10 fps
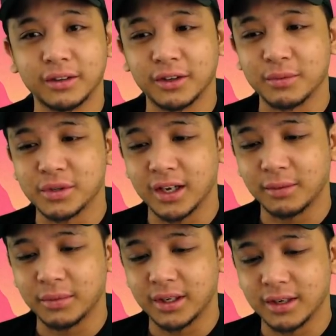you know what I'm
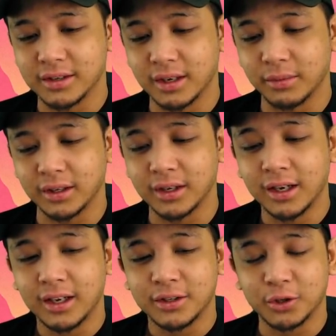saying? Because, I mean,
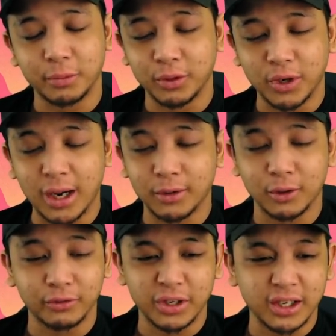Tobirama
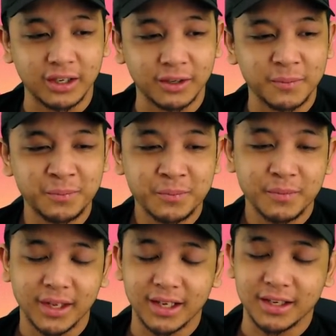over here
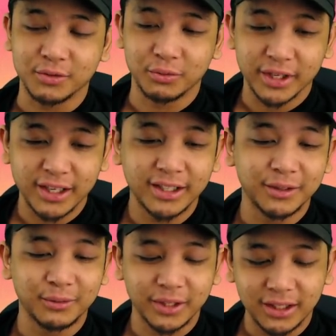is
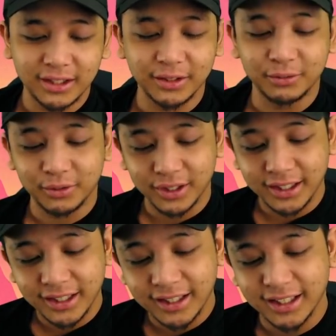really, really,
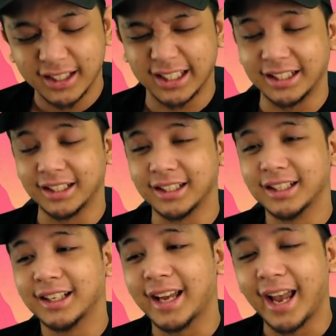really
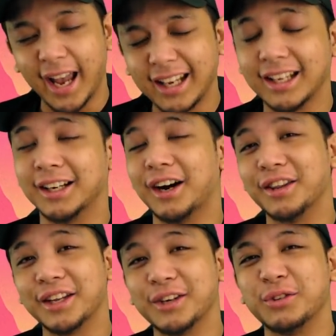hating
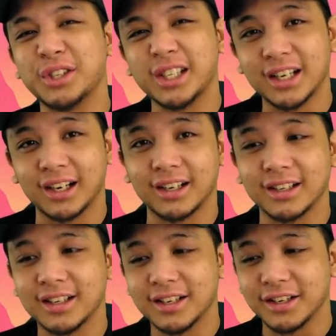on the
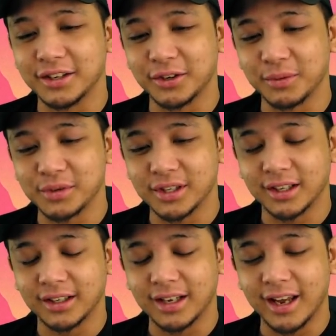Uchiha, you know what I'm
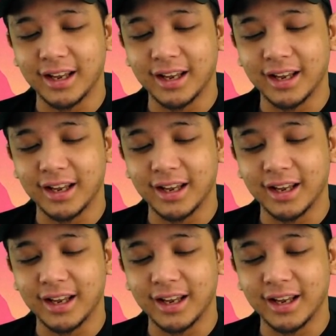saying?